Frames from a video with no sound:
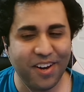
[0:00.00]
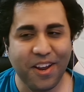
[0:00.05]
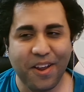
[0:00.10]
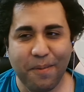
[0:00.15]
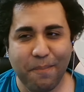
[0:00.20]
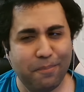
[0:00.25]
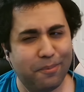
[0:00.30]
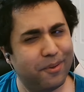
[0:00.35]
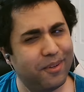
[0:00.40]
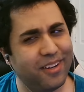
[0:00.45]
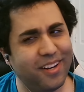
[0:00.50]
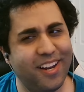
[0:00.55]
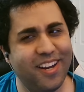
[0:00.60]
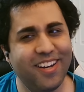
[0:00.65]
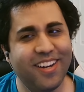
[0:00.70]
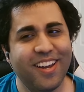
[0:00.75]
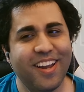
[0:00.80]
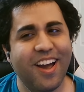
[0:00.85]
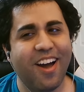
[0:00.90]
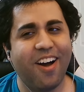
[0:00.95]

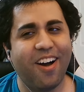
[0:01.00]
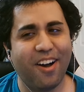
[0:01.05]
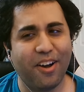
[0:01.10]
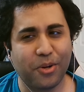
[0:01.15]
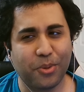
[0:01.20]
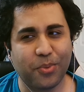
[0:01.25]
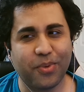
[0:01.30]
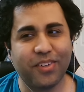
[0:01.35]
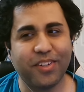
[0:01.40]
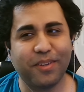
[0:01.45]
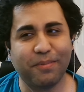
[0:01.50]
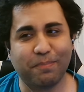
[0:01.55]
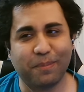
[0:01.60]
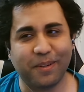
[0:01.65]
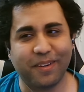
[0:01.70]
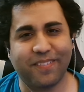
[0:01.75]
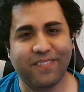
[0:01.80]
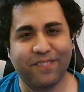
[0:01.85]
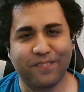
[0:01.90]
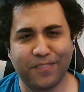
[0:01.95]
pretty awkward
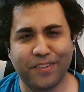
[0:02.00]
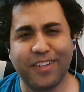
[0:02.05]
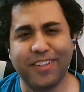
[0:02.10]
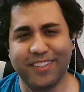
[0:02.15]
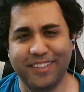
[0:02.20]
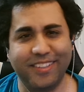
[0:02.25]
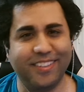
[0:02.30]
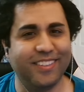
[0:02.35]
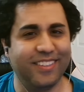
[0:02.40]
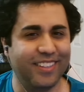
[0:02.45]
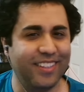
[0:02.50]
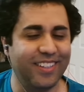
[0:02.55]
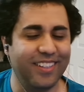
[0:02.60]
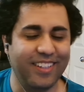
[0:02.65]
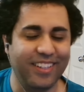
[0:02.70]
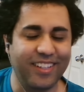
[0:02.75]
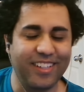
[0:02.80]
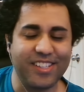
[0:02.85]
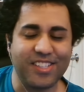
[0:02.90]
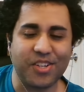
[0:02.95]
but funny
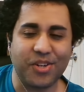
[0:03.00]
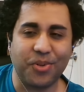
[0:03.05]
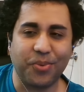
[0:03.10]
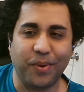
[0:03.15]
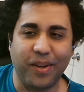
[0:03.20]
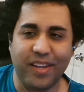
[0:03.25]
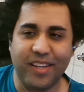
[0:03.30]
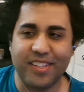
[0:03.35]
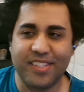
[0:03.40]
in, in its own way.